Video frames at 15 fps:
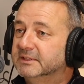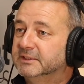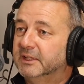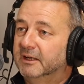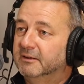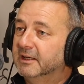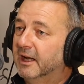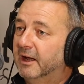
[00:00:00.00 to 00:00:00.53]

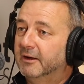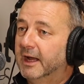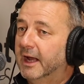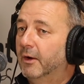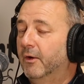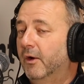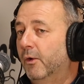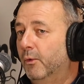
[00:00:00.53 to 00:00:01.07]
So,
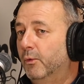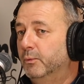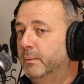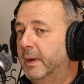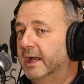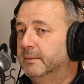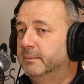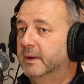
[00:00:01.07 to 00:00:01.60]
all
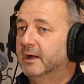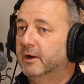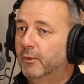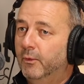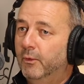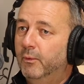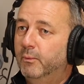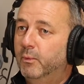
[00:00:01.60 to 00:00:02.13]
paper,
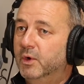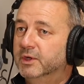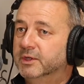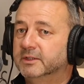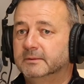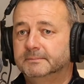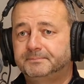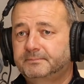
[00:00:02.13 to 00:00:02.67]
all
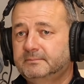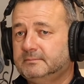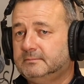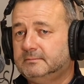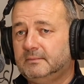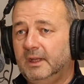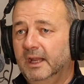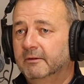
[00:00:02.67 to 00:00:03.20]
wood,
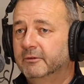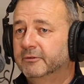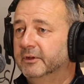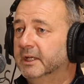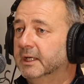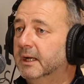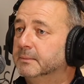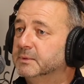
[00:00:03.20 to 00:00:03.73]

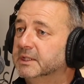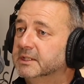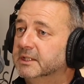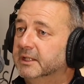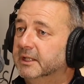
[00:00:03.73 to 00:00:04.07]
everything that comes into